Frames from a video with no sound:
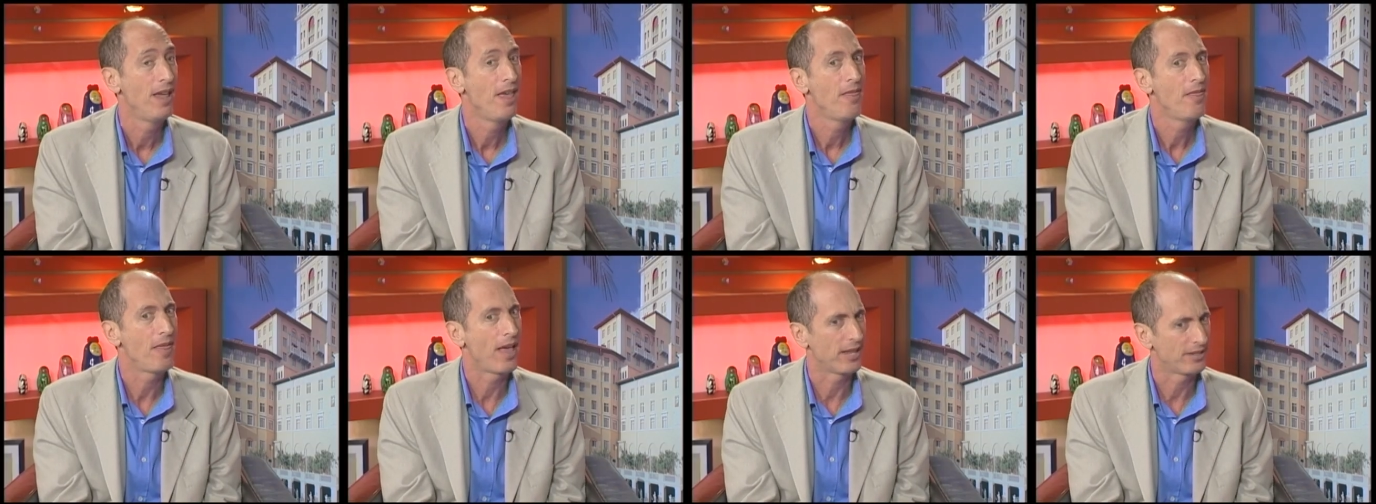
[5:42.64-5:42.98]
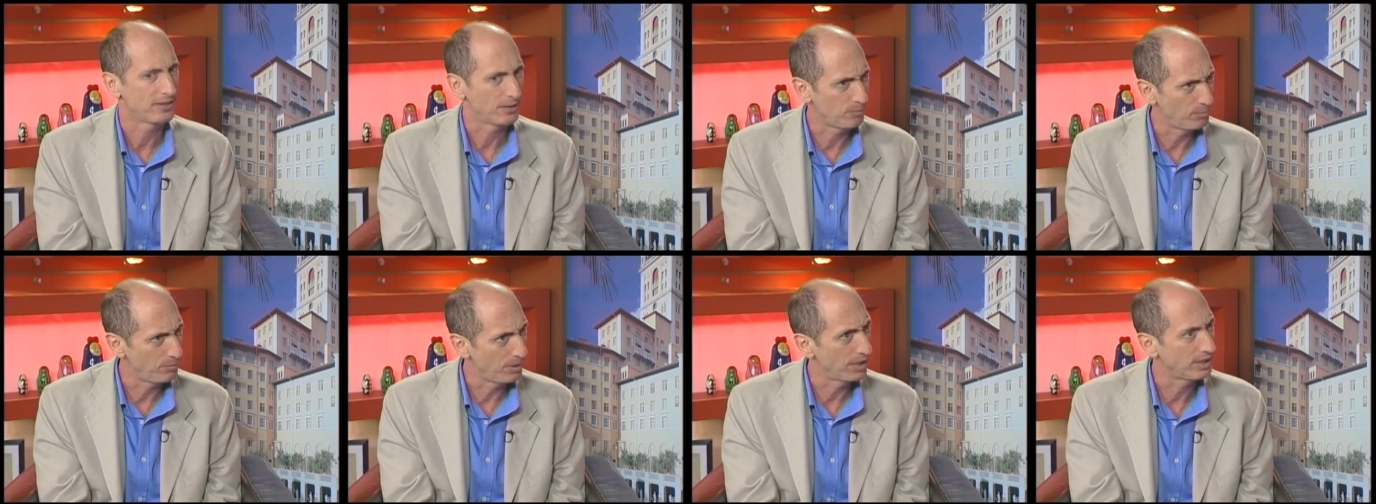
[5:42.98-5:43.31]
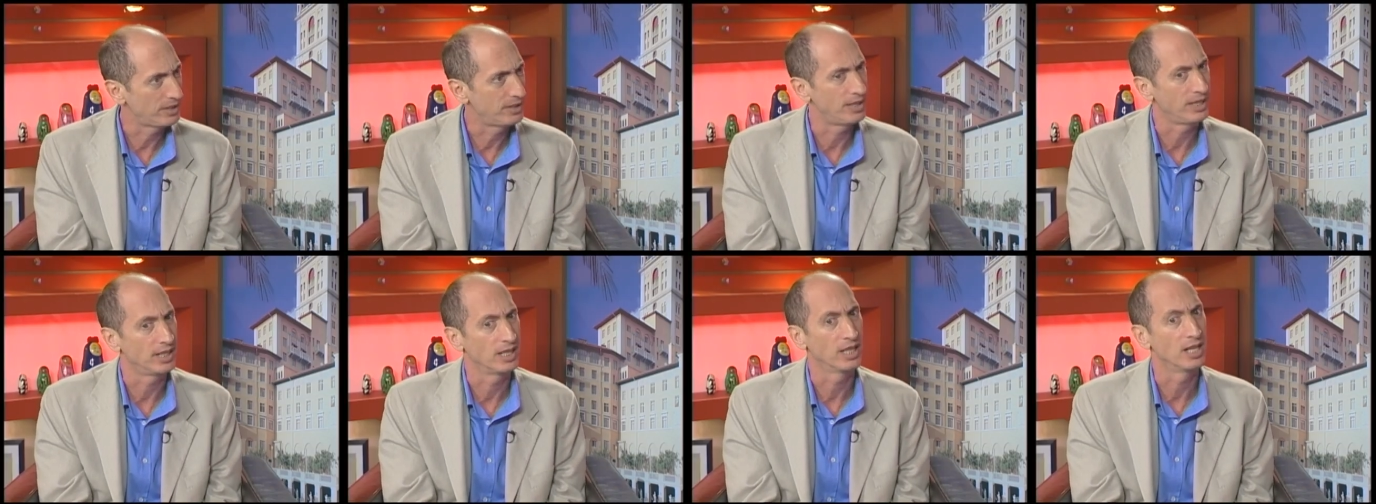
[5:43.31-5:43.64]
that's a big
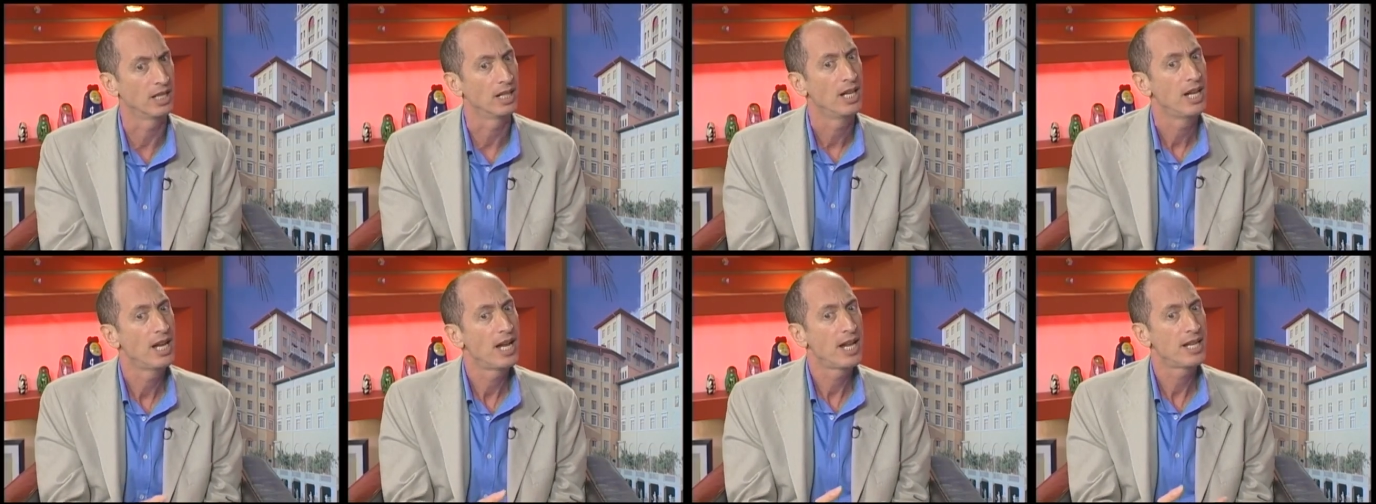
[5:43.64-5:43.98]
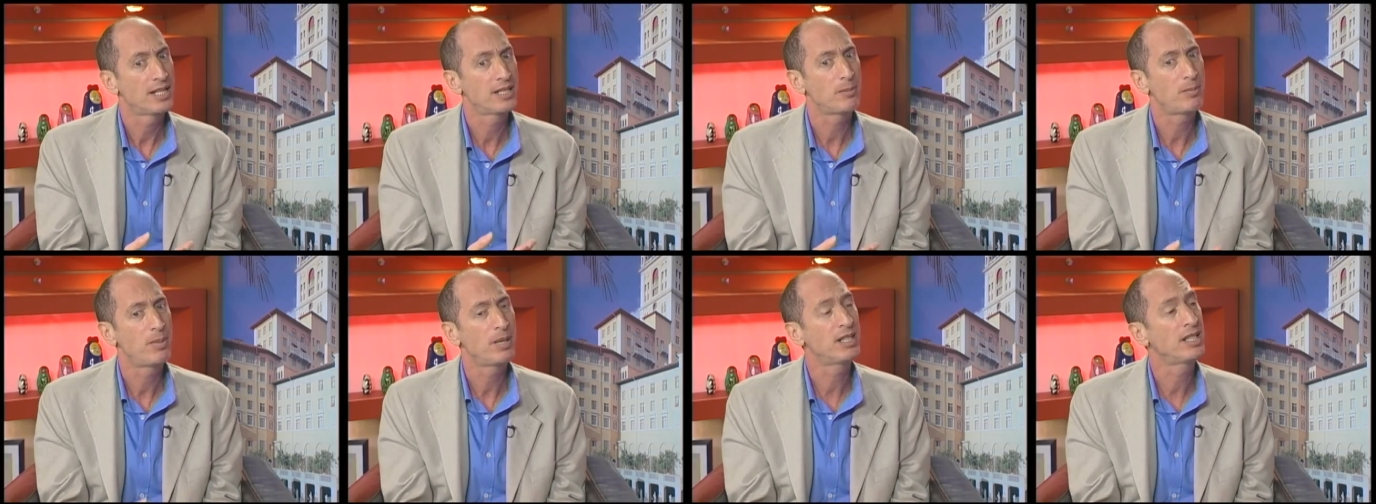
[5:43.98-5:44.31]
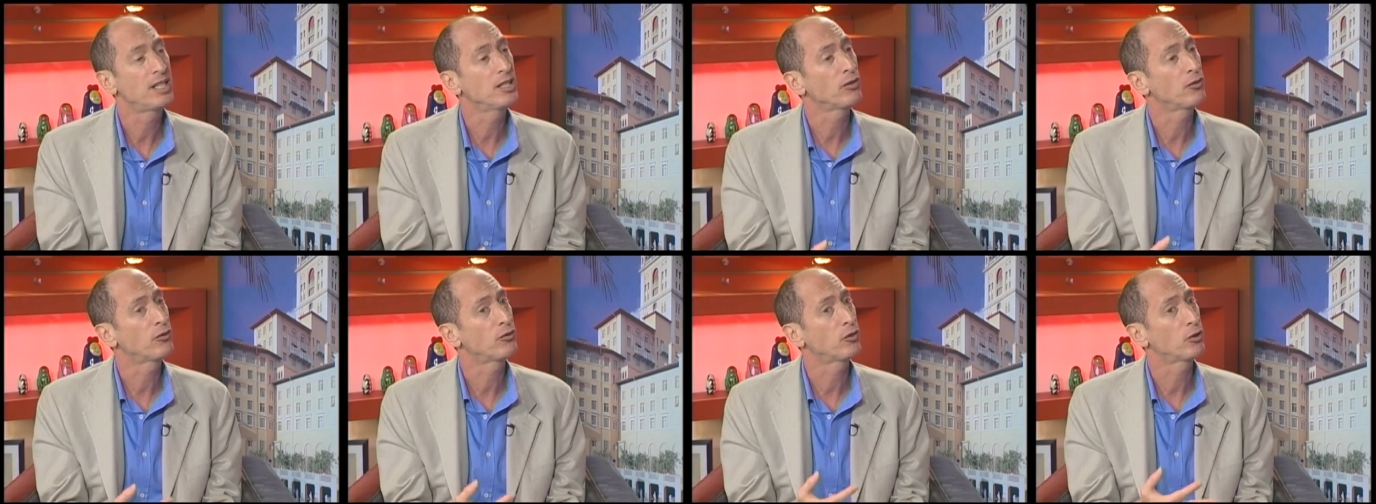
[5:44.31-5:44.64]
deal. It's a big
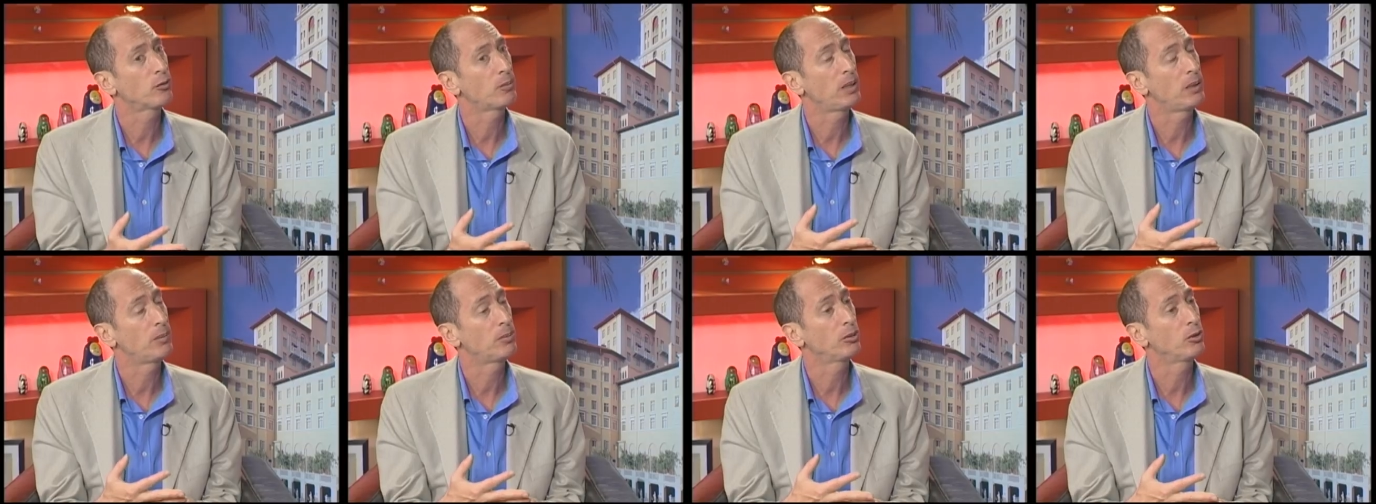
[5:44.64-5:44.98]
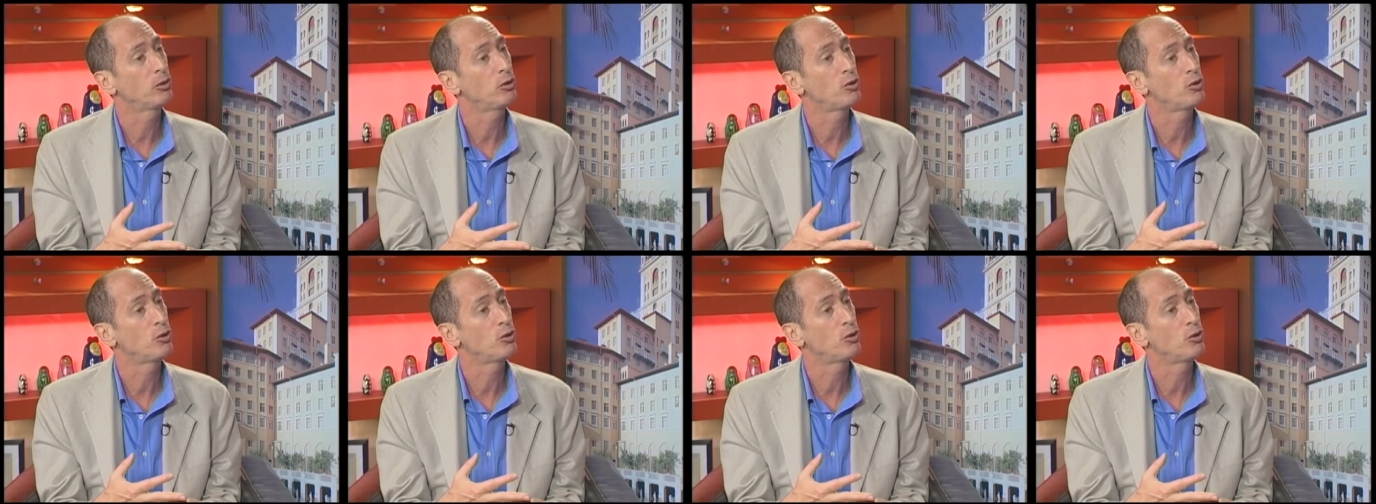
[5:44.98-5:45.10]
deal for people